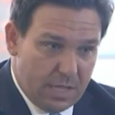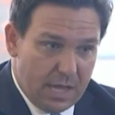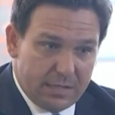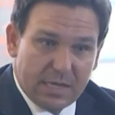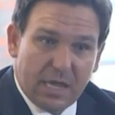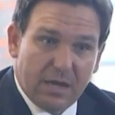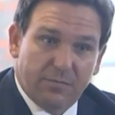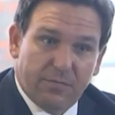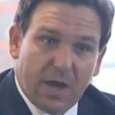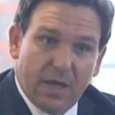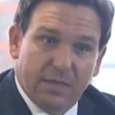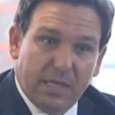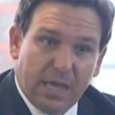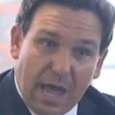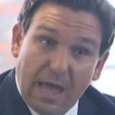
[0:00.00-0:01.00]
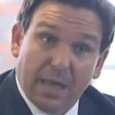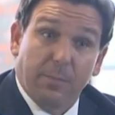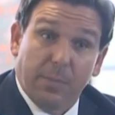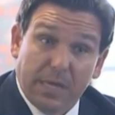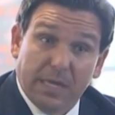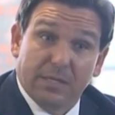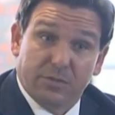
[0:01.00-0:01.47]
They identified the
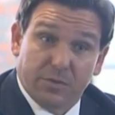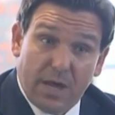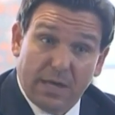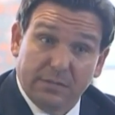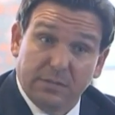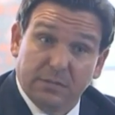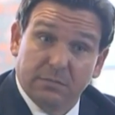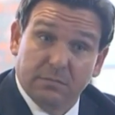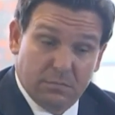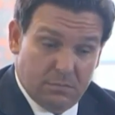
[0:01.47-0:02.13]
IP address.